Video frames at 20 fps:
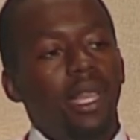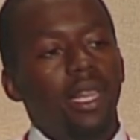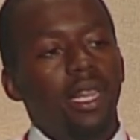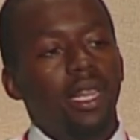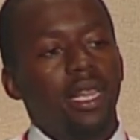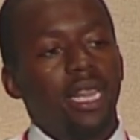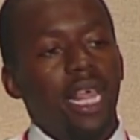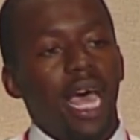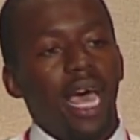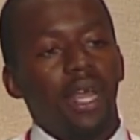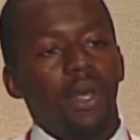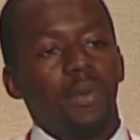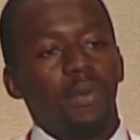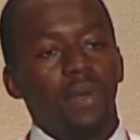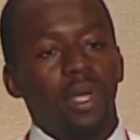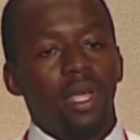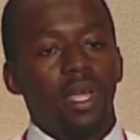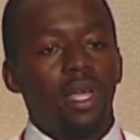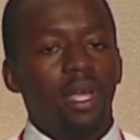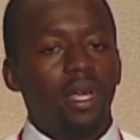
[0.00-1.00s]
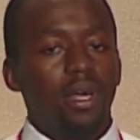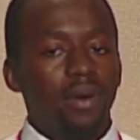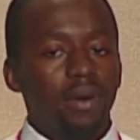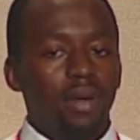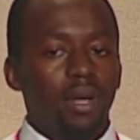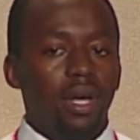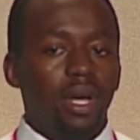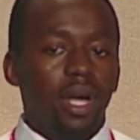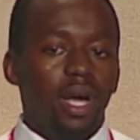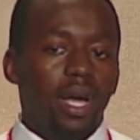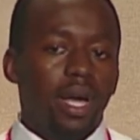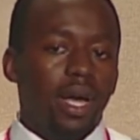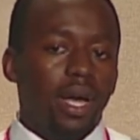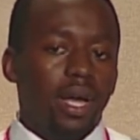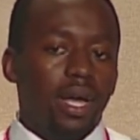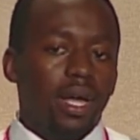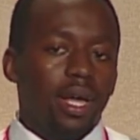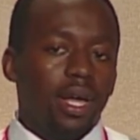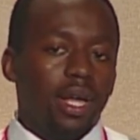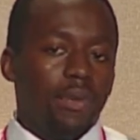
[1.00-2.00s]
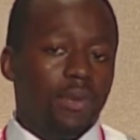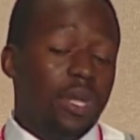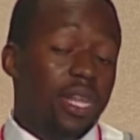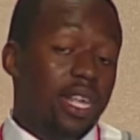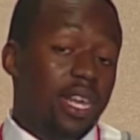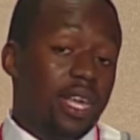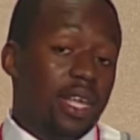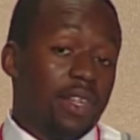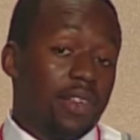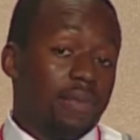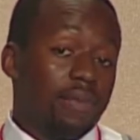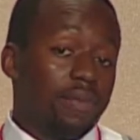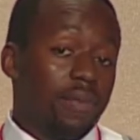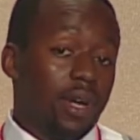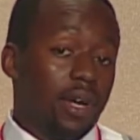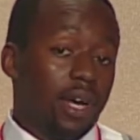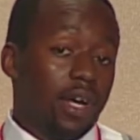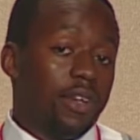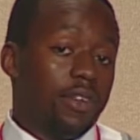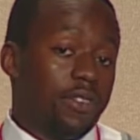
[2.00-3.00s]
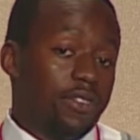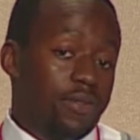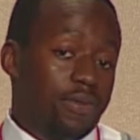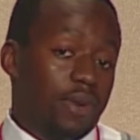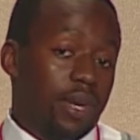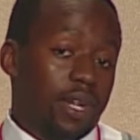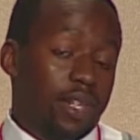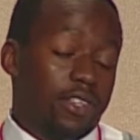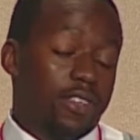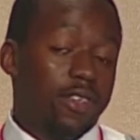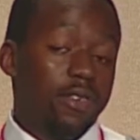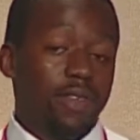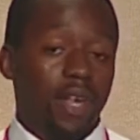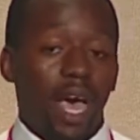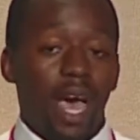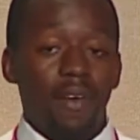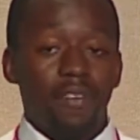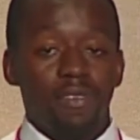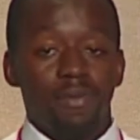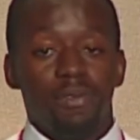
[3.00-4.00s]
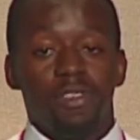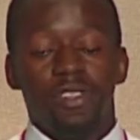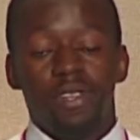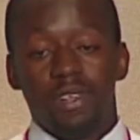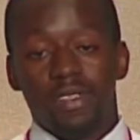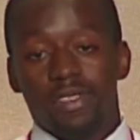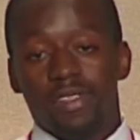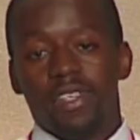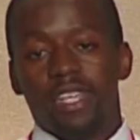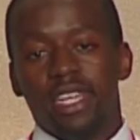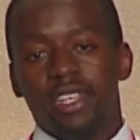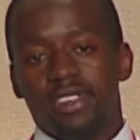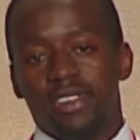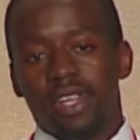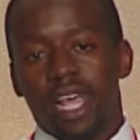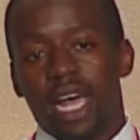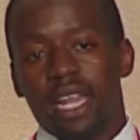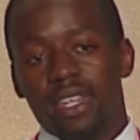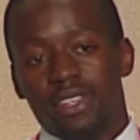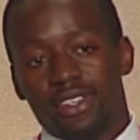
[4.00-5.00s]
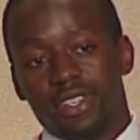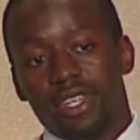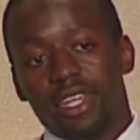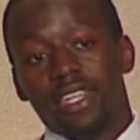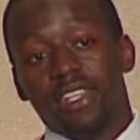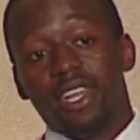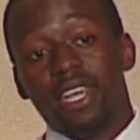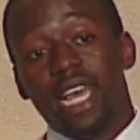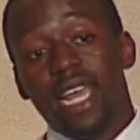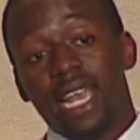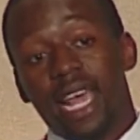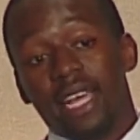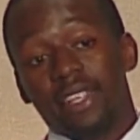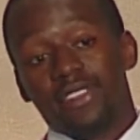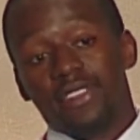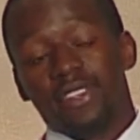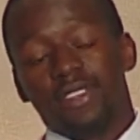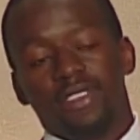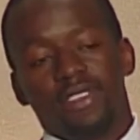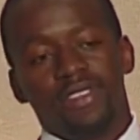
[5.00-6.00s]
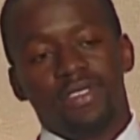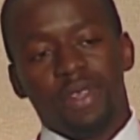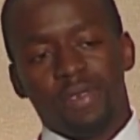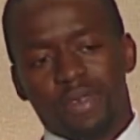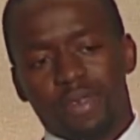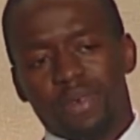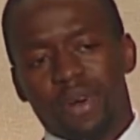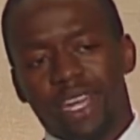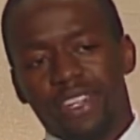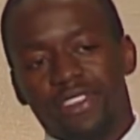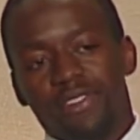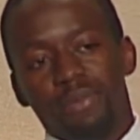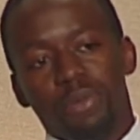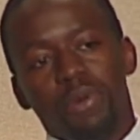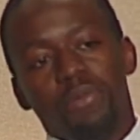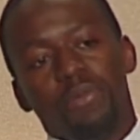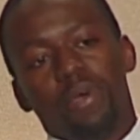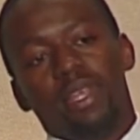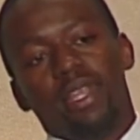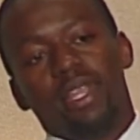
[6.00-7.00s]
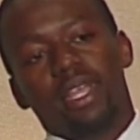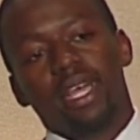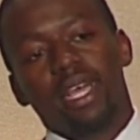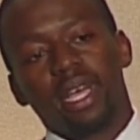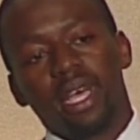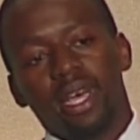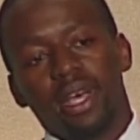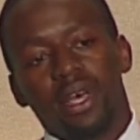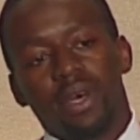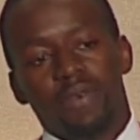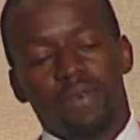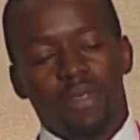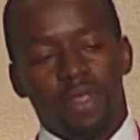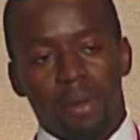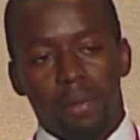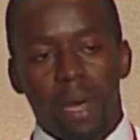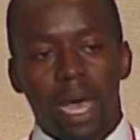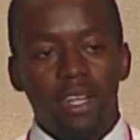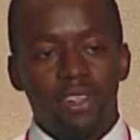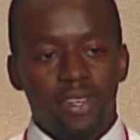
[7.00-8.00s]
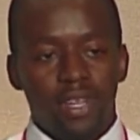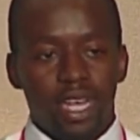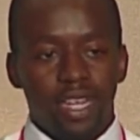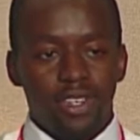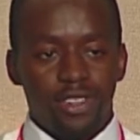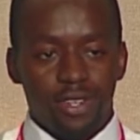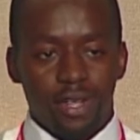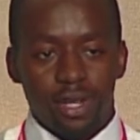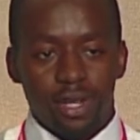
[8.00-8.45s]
that we need to have some serious intentionality. In essence, a civil rights movement for the imagination,